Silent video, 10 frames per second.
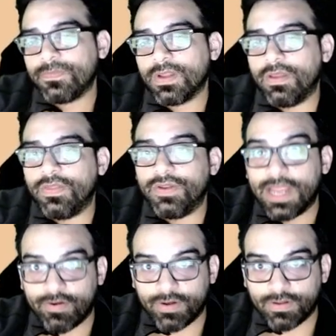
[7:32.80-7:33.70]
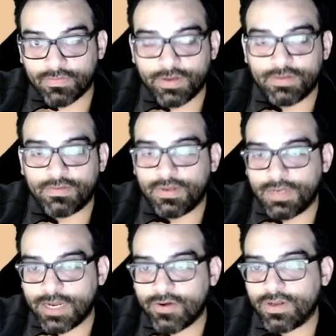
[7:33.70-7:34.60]
the narrative, right? The
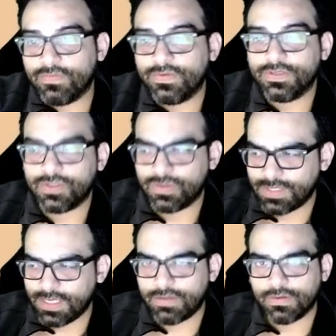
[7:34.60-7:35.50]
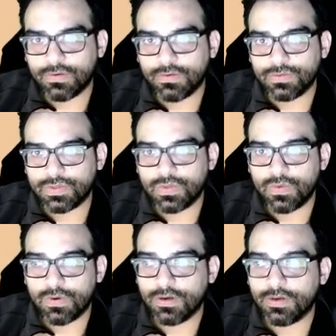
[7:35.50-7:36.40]
narrative is to take those
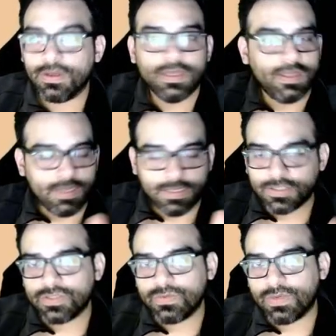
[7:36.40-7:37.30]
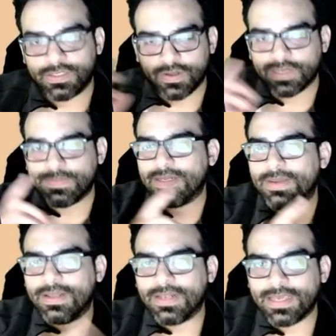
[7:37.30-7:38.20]
who are, and this is what I talked about in my
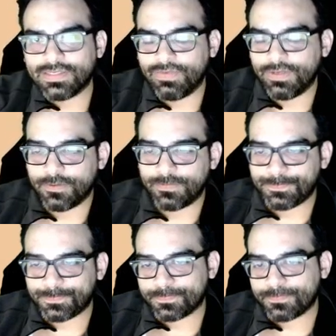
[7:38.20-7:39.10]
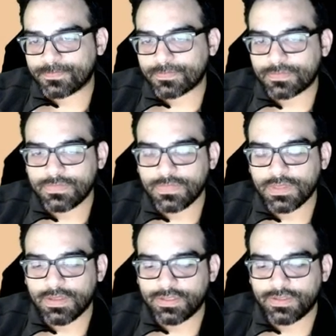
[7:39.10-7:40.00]
last video.
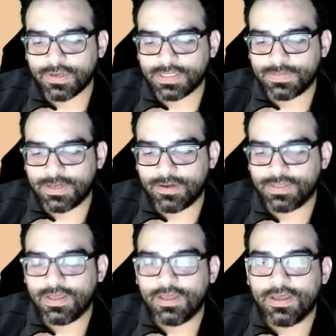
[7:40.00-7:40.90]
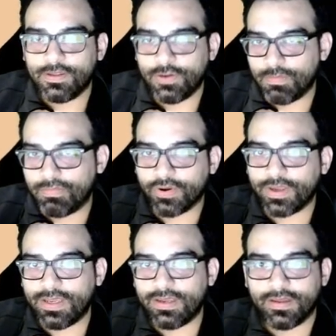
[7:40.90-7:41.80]
I talked about, you know,
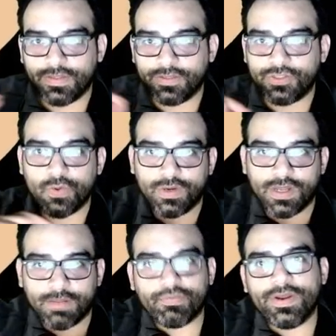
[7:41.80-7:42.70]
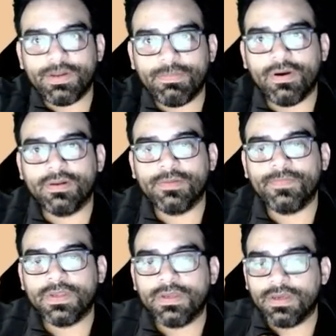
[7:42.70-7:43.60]
pray that you are not preyed upon. And
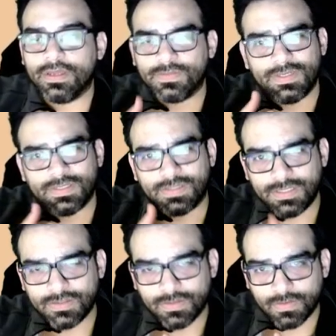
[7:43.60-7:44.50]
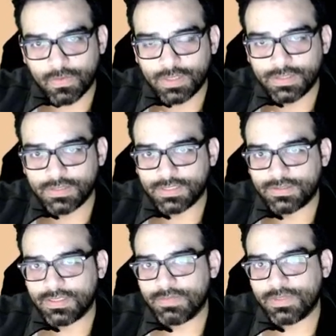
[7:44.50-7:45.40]
it's because these are the ones that
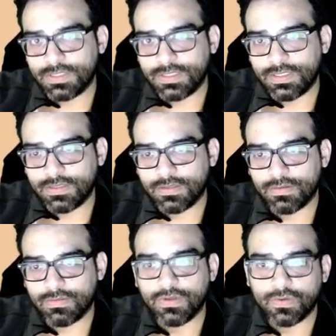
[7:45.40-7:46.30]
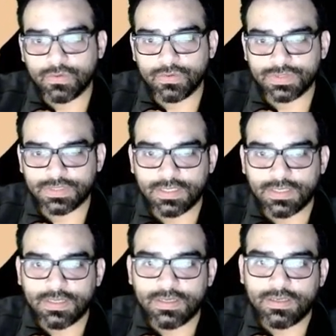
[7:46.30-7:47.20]
typically those
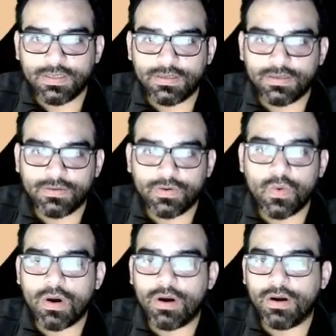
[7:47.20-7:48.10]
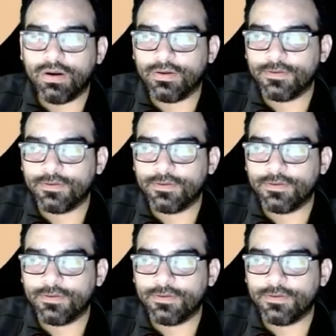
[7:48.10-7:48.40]
who are